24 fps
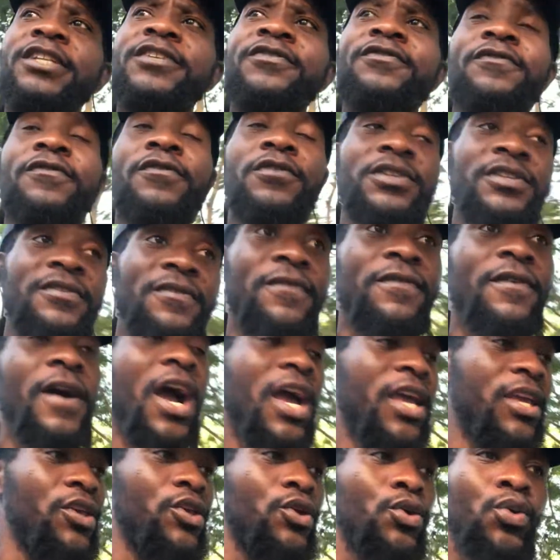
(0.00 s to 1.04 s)
fortify
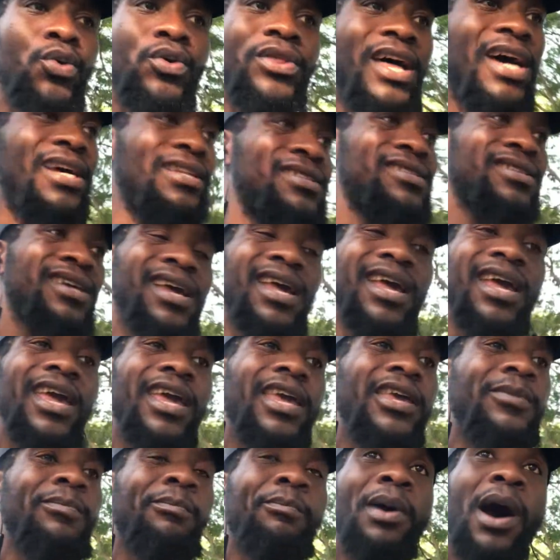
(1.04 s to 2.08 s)
you, that
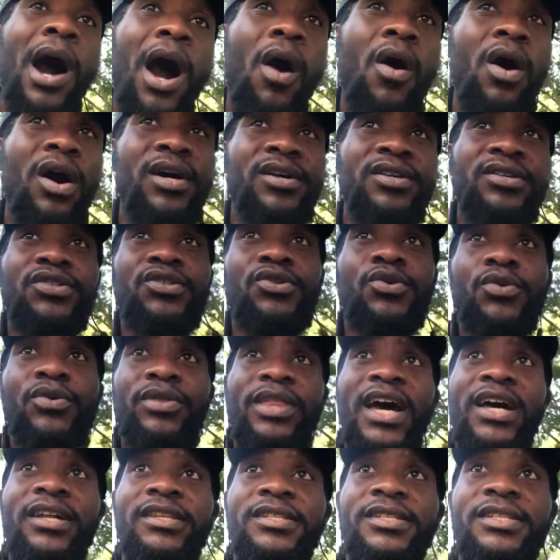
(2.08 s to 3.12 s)
empowers you,
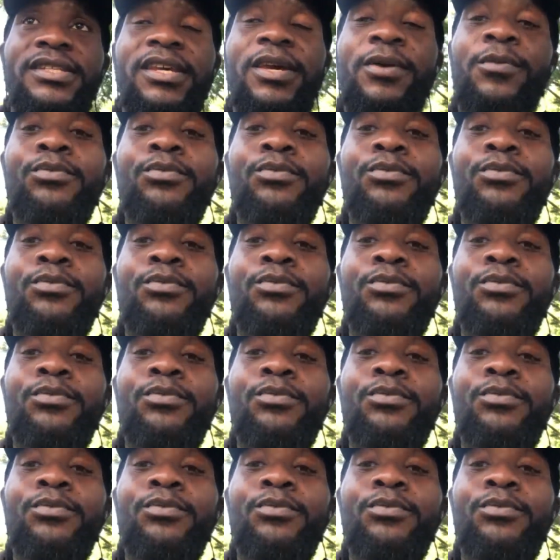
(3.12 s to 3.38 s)
that